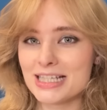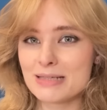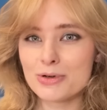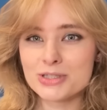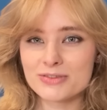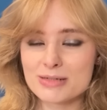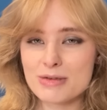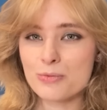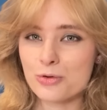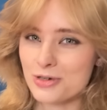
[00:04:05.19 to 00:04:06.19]
Most of them are
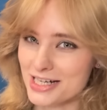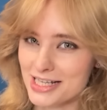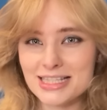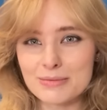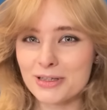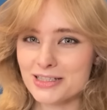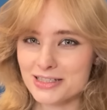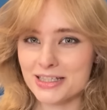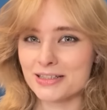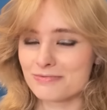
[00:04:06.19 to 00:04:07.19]
pretty similar to
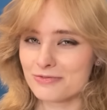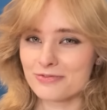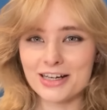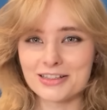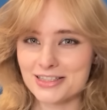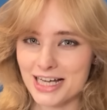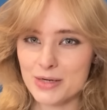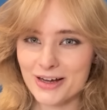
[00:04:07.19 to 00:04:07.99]
the final design we